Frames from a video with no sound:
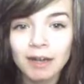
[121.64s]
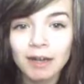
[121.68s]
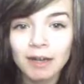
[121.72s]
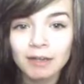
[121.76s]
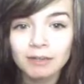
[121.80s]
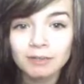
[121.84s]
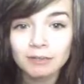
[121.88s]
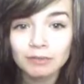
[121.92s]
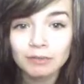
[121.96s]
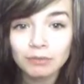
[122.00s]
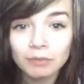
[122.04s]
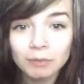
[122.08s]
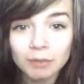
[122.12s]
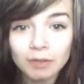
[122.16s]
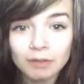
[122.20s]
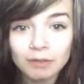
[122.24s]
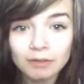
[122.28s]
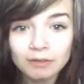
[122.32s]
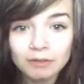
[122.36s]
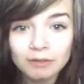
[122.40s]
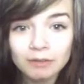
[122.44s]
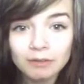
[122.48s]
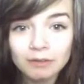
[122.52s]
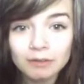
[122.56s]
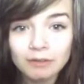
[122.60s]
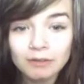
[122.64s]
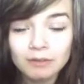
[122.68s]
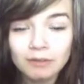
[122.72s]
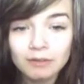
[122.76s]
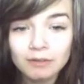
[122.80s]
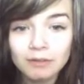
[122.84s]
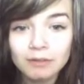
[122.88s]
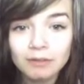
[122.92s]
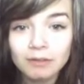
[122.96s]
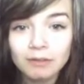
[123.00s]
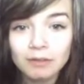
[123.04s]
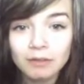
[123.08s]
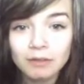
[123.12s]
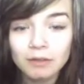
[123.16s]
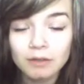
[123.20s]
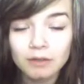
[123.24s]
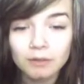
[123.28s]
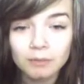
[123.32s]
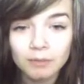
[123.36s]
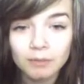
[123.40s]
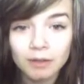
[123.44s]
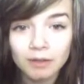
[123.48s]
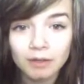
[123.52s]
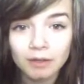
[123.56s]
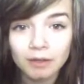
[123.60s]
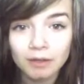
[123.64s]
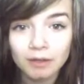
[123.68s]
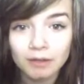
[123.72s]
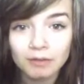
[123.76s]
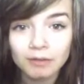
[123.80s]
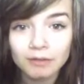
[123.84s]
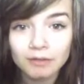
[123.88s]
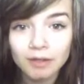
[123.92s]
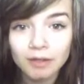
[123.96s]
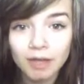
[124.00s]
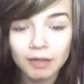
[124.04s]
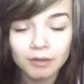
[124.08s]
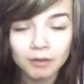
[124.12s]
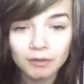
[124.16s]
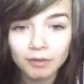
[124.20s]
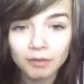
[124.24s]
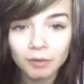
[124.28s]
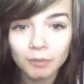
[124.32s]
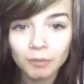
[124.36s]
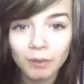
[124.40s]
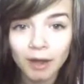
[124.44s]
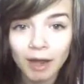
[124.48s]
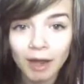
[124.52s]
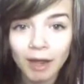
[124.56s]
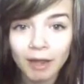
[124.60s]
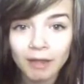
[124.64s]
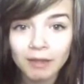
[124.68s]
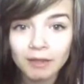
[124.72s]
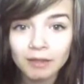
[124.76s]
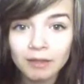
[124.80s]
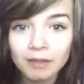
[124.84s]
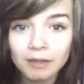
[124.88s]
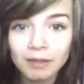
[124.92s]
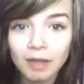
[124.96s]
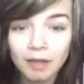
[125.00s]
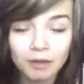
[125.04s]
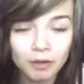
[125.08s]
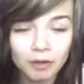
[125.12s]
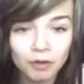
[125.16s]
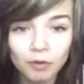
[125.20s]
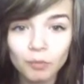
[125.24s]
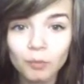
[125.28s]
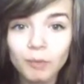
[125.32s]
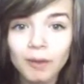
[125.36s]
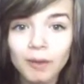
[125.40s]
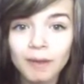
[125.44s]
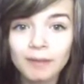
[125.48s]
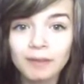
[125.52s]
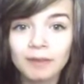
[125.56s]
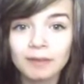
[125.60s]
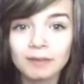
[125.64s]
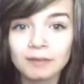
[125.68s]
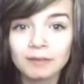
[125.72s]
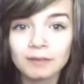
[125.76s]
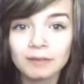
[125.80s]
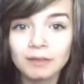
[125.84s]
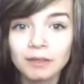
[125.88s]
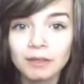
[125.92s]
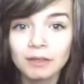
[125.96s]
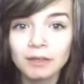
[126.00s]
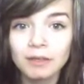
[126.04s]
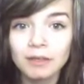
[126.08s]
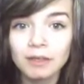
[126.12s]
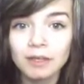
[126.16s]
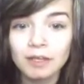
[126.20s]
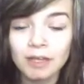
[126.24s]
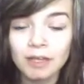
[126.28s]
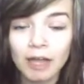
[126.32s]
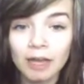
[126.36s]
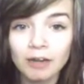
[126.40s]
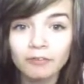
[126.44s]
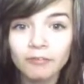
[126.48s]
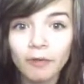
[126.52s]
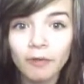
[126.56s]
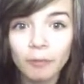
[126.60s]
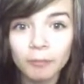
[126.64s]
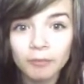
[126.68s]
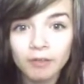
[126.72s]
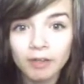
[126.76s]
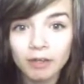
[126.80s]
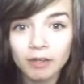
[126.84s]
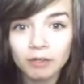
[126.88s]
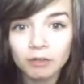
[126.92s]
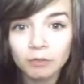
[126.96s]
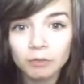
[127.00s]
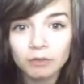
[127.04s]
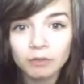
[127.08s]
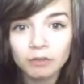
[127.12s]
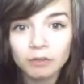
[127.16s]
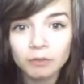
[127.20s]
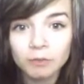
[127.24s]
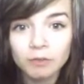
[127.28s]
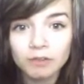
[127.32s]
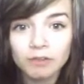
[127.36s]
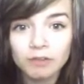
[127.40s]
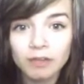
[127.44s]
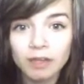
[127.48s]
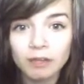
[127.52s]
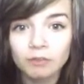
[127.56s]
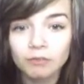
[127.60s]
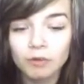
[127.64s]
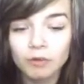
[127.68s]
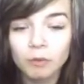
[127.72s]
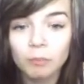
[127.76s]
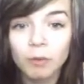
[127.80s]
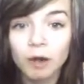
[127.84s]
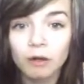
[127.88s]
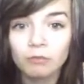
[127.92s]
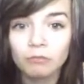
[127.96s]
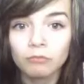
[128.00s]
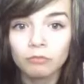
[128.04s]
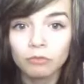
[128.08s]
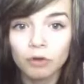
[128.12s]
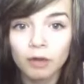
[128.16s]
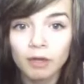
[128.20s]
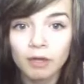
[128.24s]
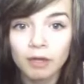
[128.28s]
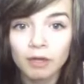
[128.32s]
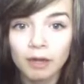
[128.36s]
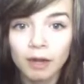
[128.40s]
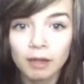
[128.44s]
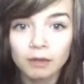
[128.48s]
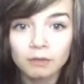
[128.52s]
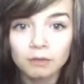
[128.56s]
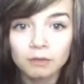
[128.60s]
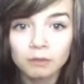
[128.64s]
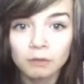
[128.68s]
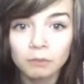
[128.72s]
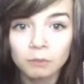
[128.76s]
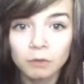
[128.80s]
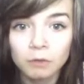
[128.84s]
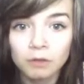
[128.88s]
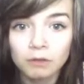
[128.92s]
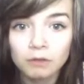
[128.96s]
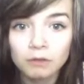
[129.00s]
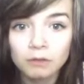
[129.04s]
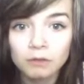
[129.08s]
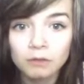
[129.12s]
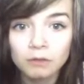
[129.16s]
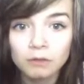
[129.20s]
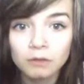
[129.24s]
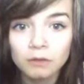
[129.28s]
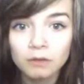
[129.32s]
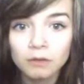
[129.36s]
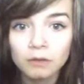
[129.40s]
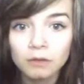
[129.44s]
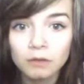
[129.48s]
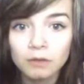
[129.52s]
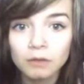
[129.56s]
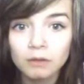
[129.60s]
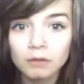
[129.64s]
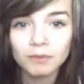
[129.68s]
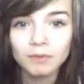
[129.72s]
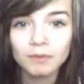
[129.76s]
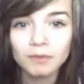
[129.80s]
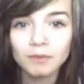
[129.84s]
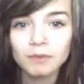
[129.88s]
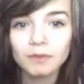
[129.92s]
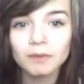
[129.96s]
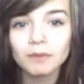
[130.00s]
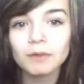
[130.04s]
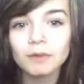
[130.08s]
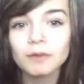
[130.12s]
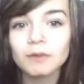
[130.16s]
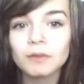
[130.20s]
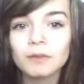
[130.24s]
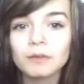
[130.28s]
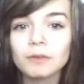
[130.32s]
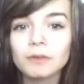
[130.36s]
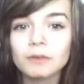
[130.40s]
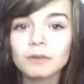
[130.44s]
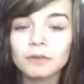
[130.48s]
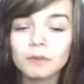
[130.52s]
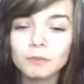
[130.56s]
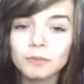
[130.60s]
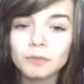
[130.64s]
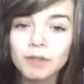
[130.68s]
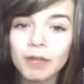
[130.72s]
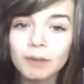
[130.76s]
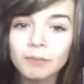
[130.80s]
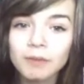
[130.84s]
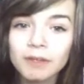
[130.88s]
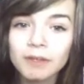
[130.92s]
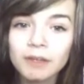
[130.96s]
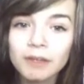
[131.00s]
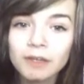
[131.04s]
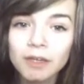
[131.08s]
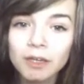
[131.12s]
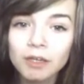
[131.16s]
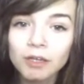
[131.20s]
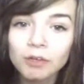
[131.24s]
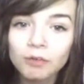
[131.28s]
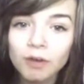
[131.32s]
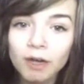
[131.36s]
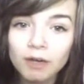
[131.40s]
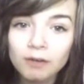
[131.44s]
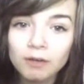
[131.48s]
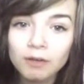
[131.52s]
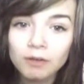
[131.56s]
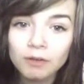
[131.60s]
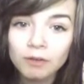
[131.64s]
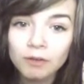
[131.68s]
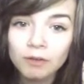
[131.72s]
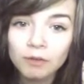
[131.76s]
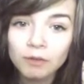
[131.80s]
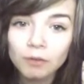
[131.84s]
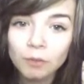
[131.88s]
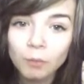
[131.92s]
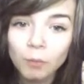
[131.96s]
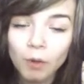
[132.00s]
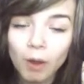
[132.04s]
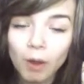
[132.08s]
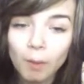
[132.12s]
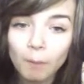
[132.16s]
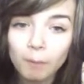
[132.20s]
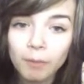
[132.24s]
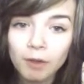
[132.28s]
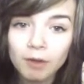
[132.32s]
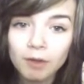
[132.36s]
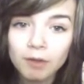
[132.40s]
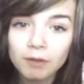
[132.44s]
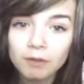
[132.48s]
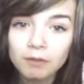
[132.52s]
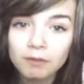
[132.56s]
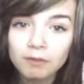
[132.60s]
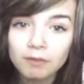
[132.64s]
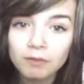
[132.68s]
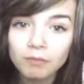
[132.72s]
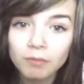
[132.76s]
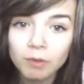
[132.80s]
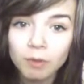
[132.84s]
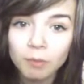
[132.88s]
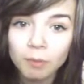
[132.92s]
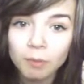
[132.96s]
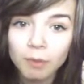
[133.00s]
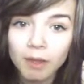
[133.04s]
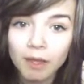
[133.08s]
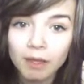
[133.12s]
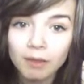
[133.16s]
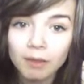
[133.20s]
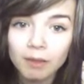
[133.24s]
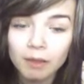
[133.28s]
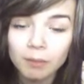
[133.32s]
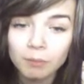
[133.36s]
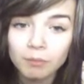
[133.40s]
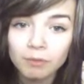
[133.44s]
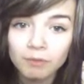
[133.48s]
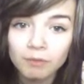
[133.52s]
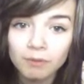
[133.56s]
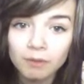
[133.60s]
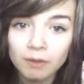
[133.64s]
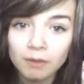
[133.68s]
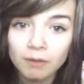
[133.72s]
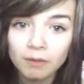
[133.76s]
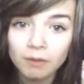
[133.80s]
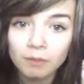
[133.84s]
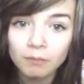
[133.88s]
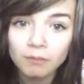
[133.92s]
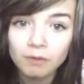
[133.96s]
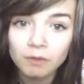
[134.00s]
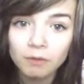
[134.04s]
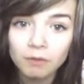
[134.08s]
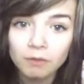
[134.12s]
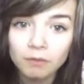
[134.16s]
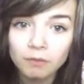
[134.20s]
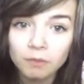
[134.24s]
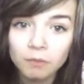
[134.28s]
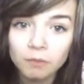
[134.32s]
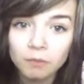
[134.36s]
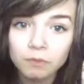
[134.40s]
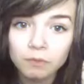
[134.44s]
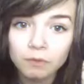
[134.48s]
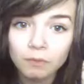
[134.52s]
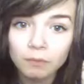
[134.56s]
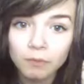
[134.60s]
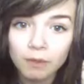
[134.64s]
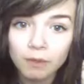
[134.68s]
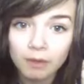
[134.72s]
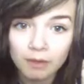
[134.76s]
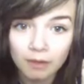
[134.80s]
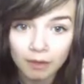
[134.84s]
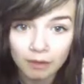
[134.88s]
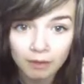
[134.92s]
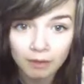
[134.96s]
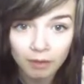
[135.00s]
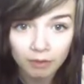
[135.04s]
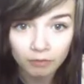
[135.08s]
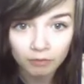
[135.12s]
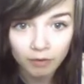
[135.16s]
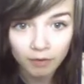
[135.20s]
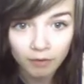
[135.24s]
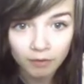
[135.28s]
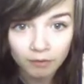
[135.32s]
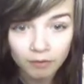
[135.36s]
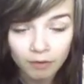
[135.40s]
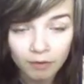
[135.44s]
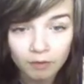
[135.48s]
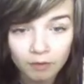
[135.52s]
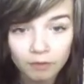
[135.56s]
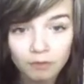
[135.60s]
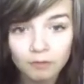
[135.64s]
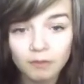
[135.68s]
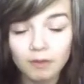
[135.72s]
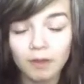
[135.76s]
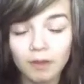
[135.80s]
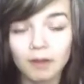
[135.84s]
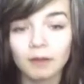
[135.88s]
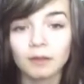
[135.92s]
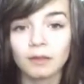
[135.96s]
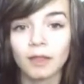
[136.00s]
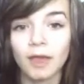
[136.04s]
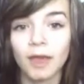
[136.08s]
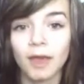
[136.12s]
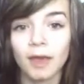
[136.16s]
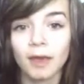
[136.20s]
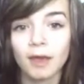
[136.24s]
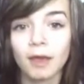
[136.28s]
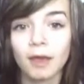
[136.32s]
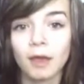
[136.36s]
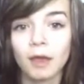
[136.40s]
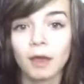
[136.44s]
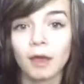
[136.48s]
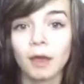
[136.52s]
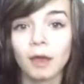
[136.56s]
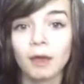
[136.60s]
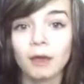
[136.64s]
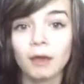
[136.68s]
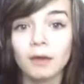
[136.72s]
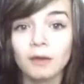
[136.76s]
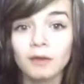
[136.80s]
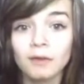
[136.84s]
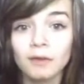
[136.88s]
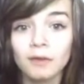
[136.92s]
like stomachs. Oh my god, I don't know why. I don't know where this kind of obsession with stomachs came from, but I really like stomachs. Sometimes I can get attracted to someone because of the way they present themselves, meaning their dress sense and their hair,